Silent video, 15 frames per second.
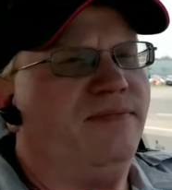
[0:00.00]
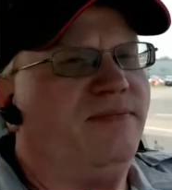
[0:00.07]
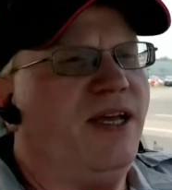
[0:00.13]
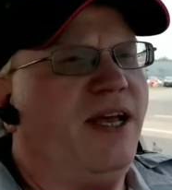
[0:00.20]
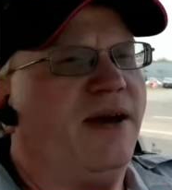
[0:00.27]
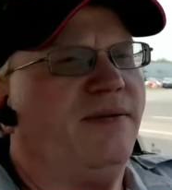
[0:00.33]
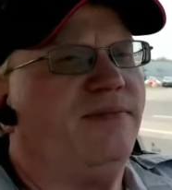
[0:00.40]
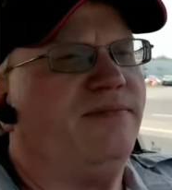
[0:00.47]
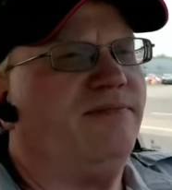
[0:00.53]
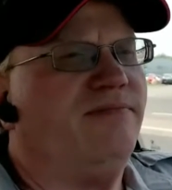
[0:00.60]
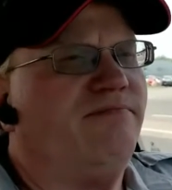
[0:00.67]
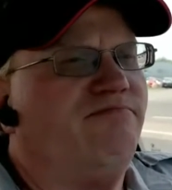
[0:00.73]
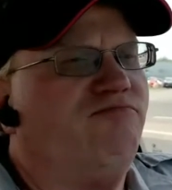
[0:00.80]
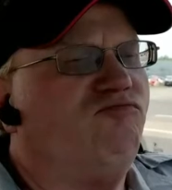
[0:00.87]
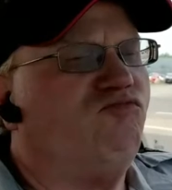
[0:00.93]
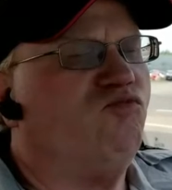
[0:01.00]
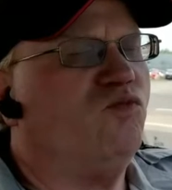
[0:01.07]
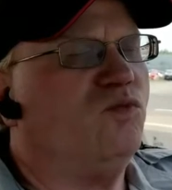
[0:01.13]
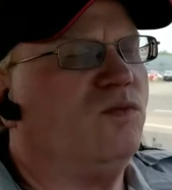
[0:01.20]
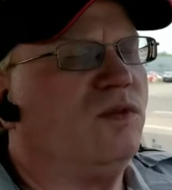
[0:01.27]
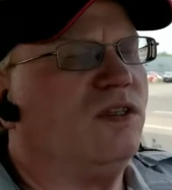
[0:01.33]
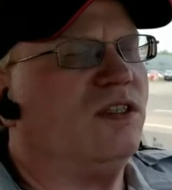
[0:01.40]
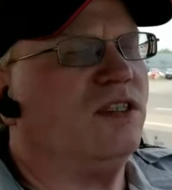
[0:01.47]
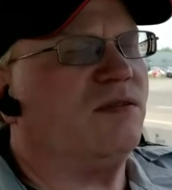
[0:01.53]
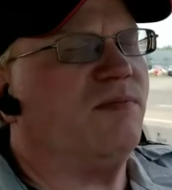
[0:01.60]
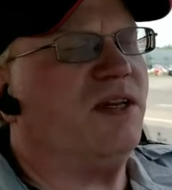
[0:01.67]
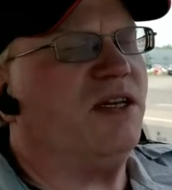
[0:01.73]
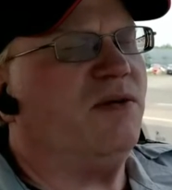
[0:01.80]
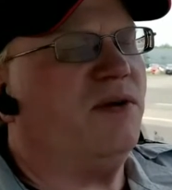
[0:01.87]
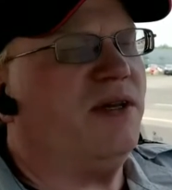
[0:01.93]
yeah, I'll just be
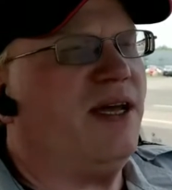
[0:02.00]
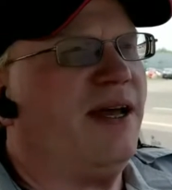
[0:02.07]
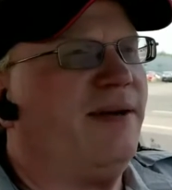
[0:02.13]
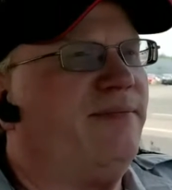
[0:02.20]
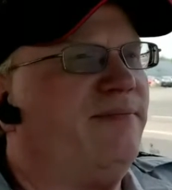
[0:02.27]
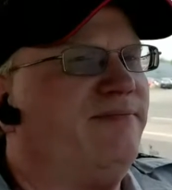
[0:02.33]
doing that.